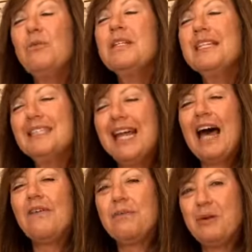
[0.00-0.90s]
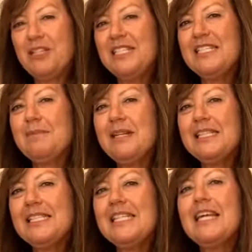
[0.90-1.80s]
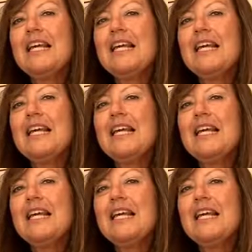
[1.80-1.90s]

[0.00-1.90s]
will allow the participants